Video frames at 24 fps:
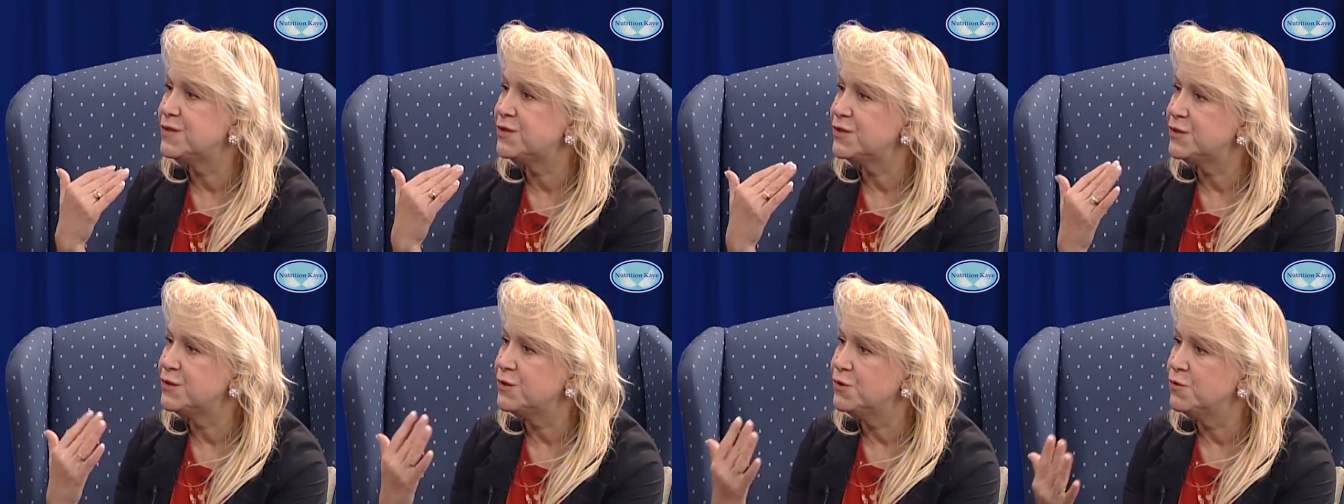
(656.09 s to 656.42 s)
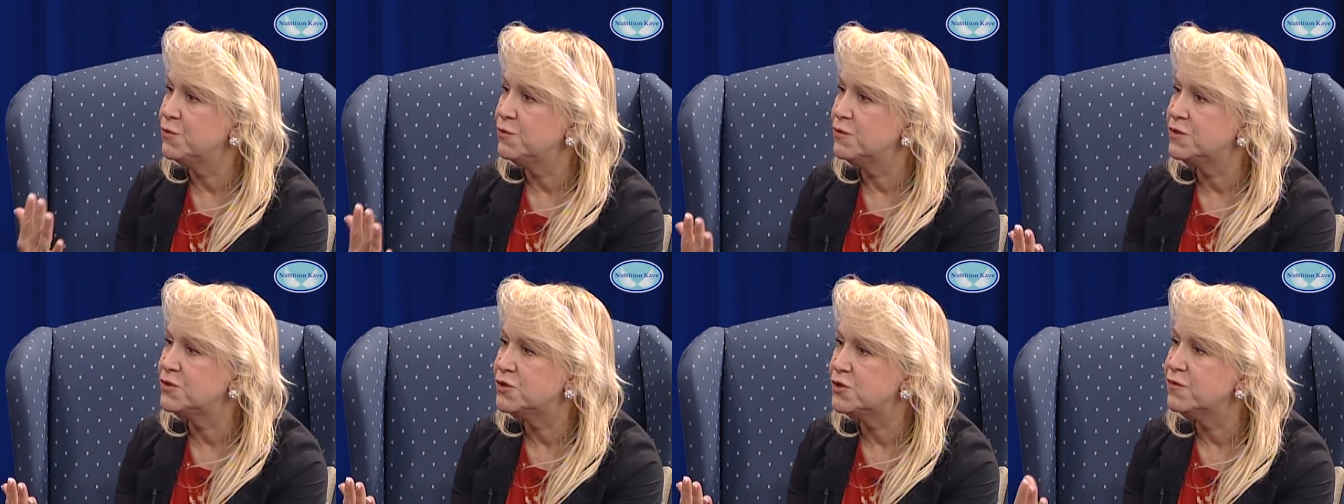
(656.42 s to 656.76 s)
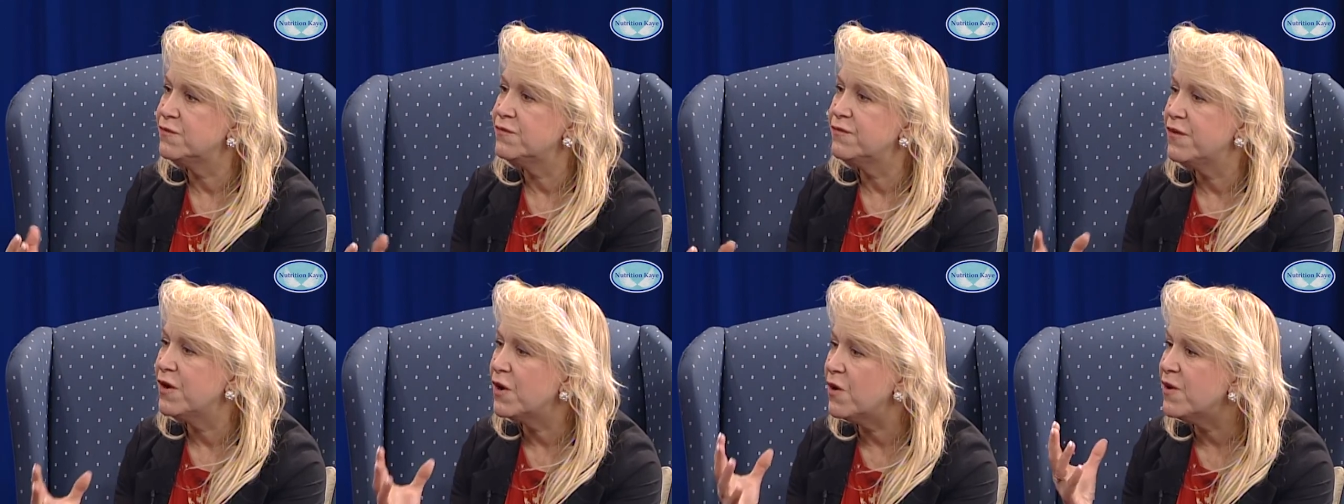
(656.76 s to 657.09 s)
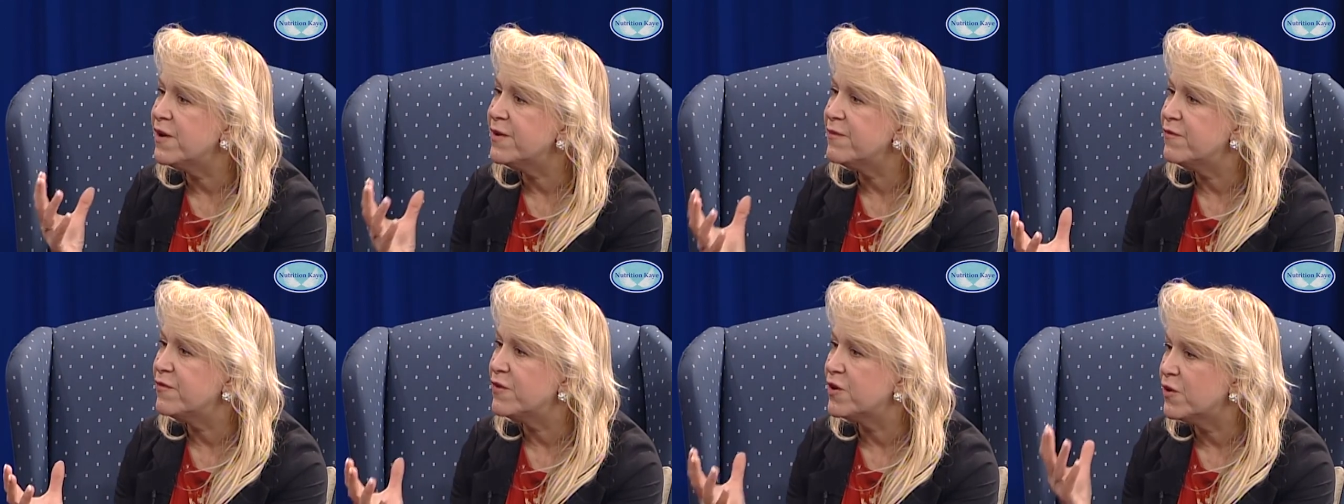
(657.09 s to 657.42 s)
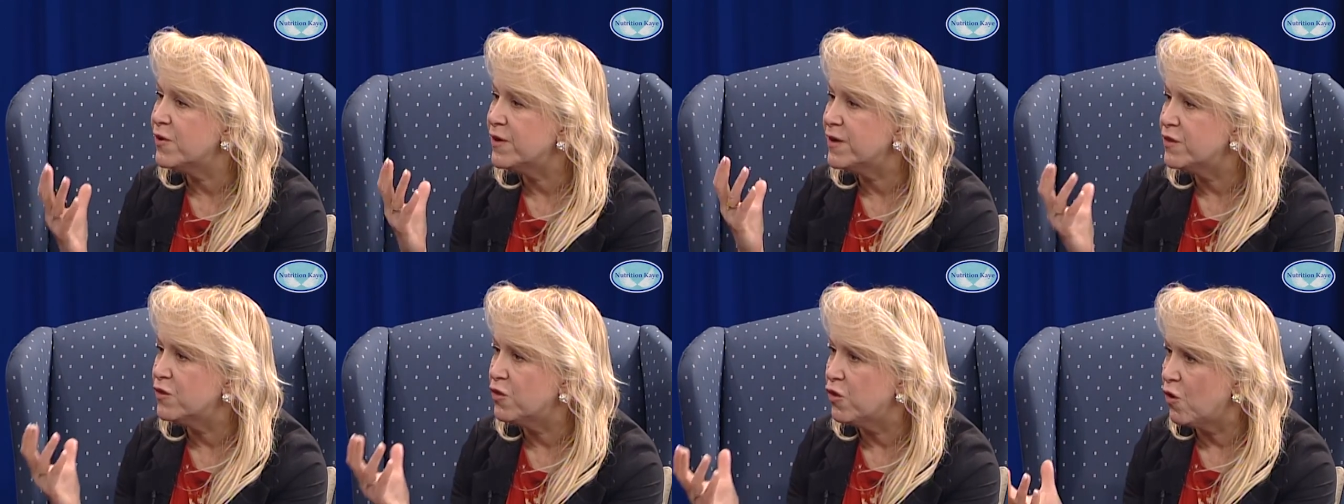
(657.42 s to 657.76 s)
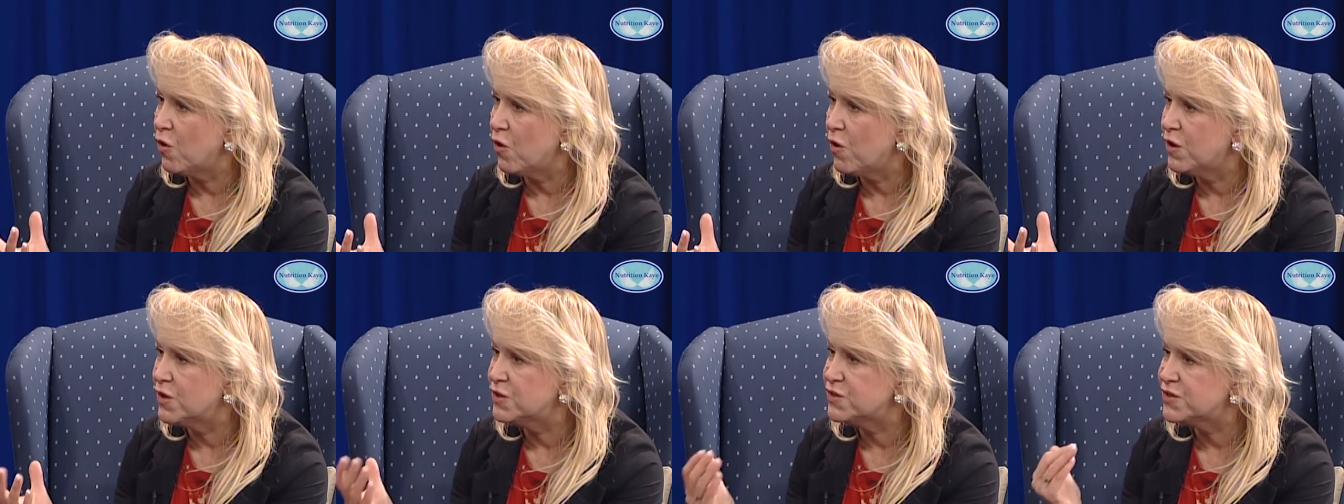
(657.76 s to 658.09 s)
to, to very, very
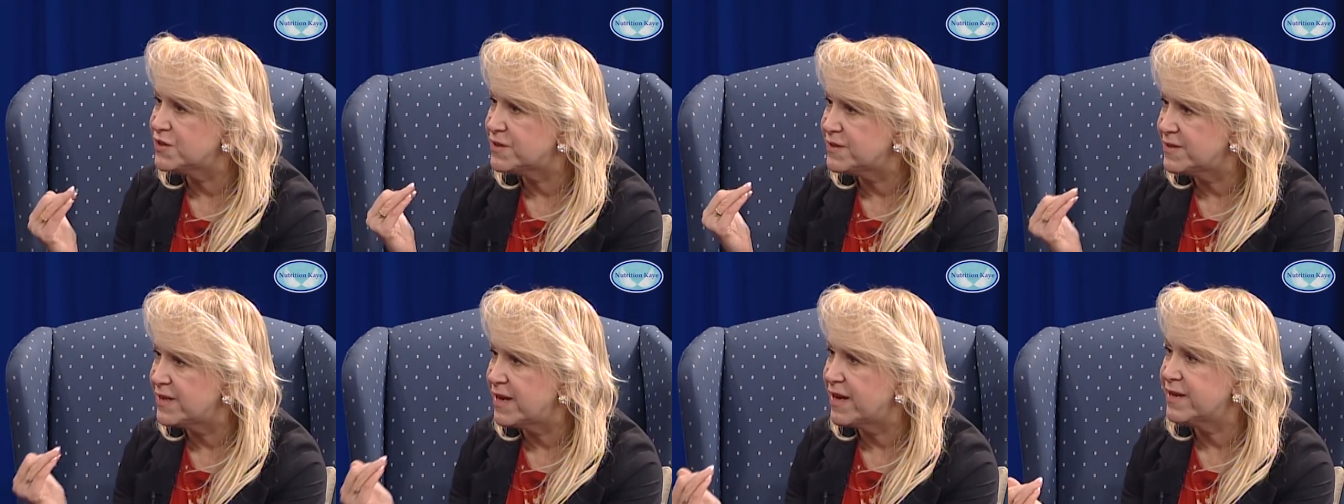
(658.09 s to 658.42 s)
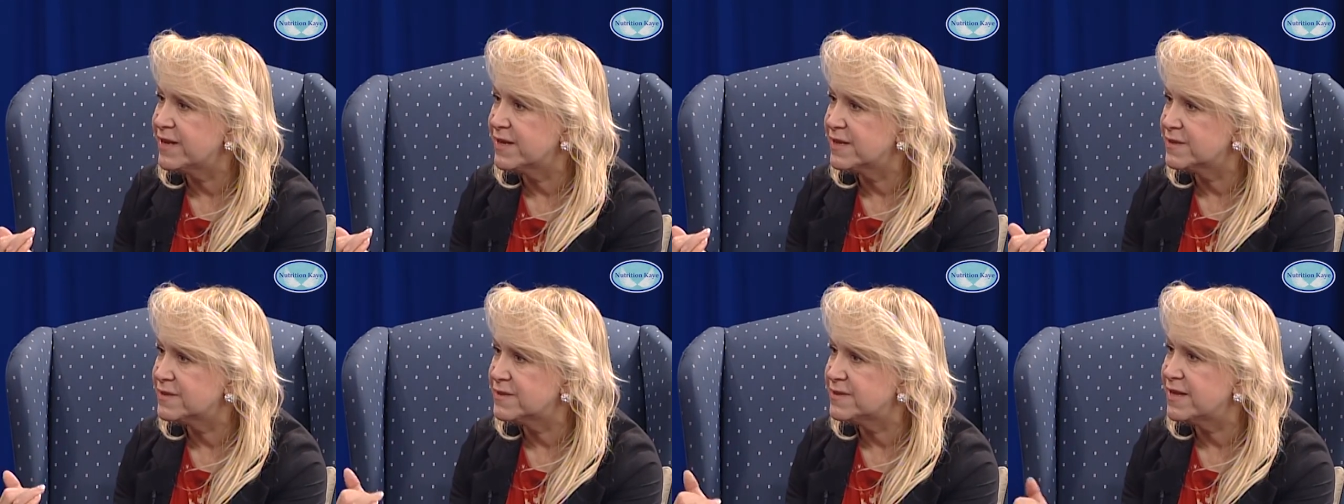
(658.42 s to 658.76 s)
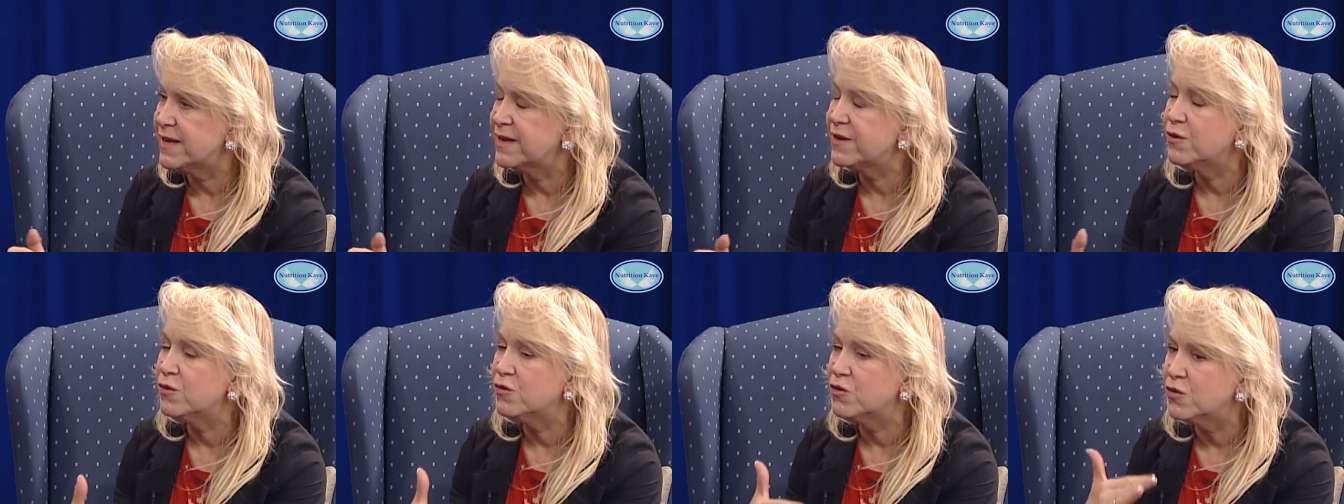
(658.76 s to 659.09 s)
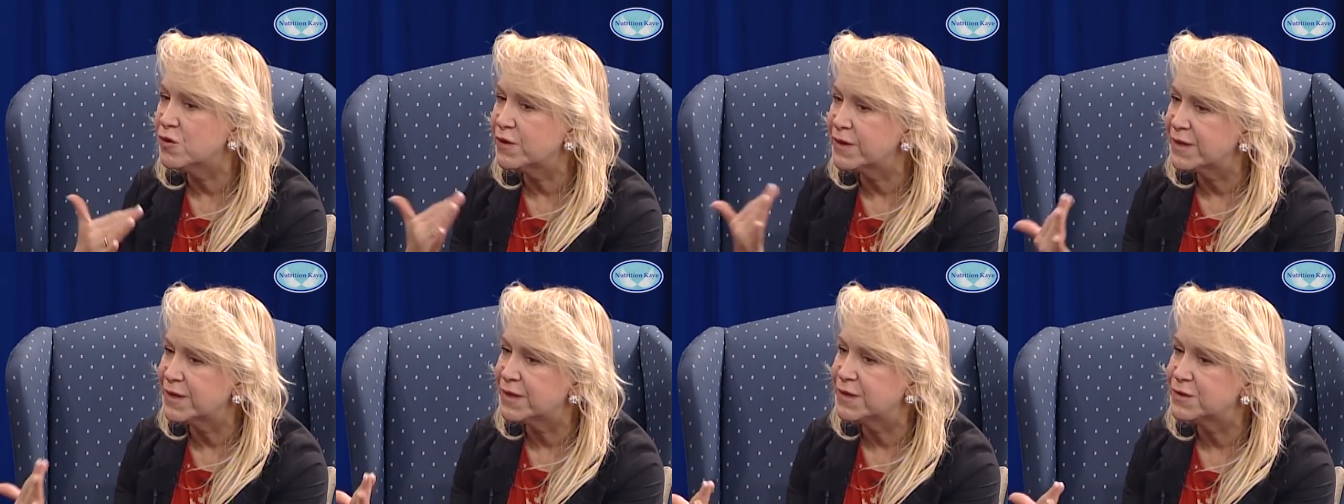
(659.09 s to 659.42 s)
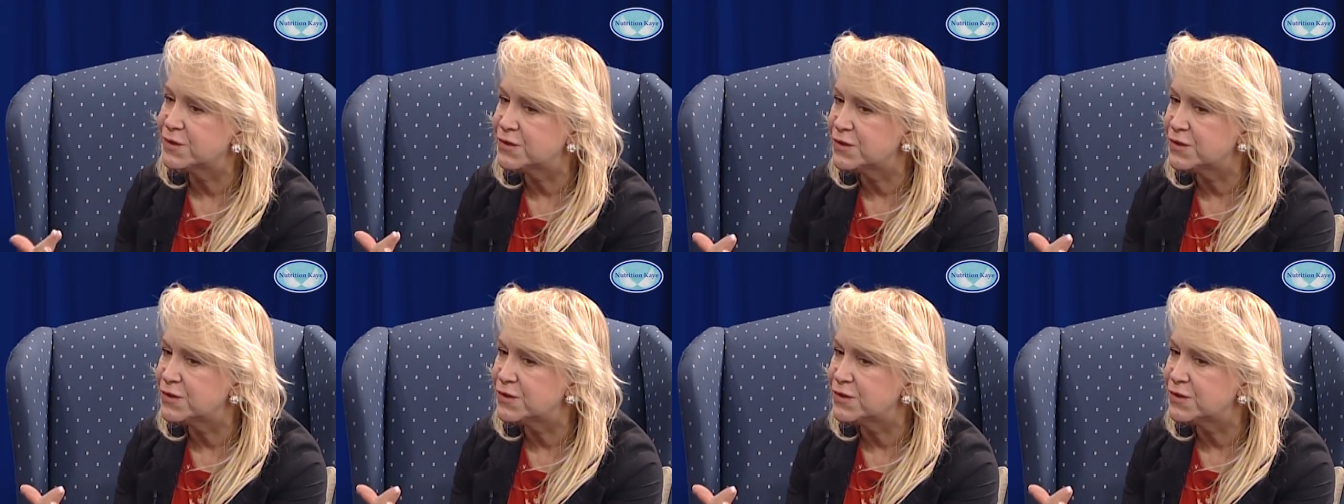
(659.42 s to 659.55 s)
large settings that are looking